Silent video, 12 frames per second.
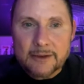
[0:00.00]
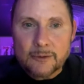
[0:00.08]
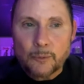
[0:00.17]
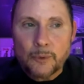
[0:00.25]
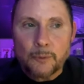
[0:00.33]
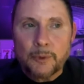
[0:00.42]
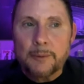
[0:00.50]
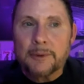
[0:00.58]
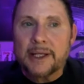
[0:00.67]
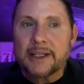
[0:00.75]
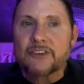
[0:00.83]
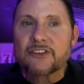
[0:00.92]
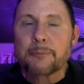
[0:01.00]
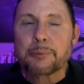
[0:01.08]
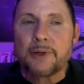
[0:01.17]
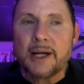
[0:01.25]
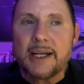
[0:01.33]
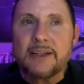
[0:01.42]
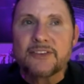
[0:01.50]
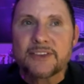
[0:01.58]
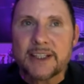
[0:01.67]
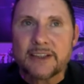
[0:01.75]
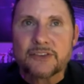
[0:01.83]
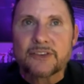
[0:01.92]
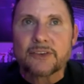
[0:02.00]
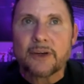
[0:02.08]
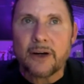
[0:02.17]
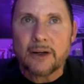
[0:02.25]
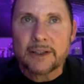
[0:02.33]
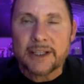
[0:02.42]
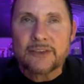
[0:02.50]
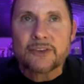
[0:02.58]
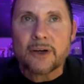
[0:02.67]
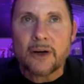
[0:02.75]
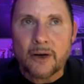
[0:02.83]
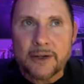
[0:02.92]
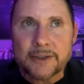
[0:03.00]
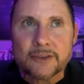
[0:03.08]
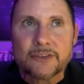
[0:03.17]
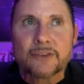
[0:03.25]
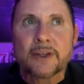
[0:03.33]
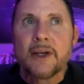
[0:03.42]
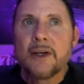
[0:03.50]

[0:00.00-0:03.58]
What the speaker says: we were like surprise guest artists.